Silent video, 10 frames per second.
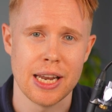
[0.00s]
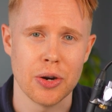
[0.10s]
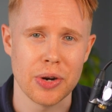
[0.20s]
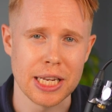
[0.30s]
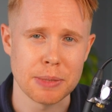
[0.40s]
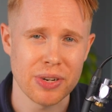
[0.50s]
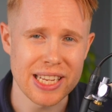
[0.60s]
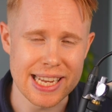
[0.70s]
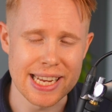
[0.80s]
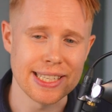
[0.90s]
Now, it's
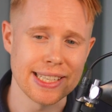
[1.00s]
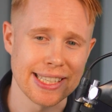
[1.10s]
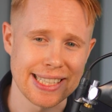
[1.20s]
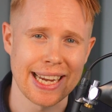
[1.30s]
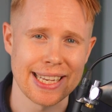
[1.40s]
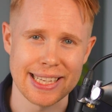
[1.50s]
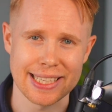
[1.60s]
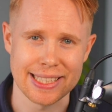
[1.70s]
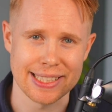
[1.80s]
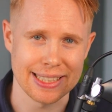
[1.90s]
pretty easy to tie
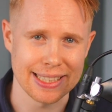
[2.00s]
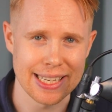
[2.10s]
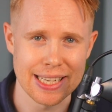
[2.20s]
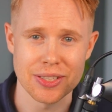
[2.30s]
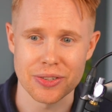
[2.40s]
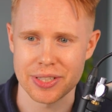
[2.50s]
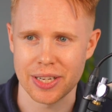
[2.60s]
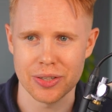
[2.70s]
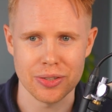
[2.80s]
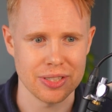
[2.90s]
things into leads or
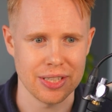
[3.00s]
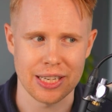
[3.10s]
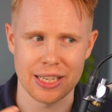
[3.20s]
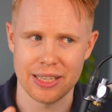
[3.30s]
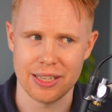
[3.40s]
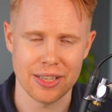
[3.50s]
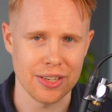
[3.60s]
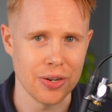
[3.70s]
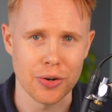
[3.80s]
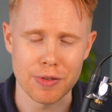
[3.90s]
sales. Like,
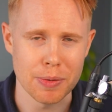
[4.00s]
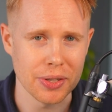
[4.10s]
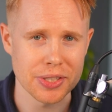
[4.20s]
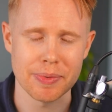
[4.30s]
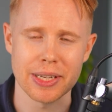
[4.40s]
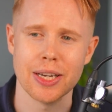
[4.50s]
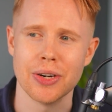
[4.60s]
you know, if you build something